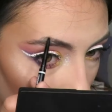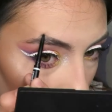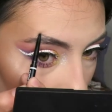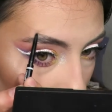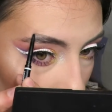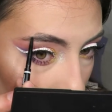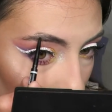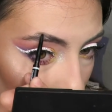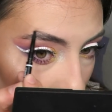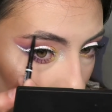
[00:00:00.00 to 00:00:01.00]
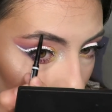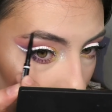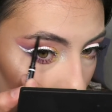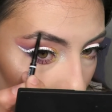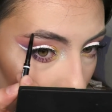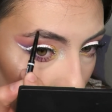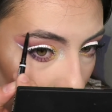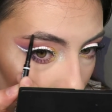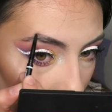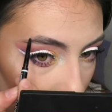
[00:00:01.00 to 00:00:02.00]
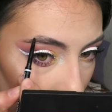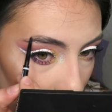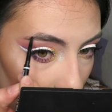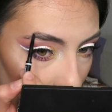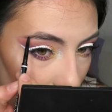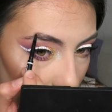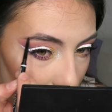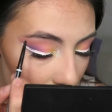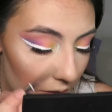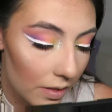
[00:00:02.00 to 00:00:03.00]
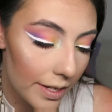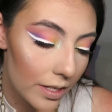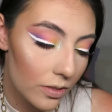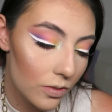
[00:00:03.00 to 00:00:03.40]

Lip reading: And now my arch, just little feather-like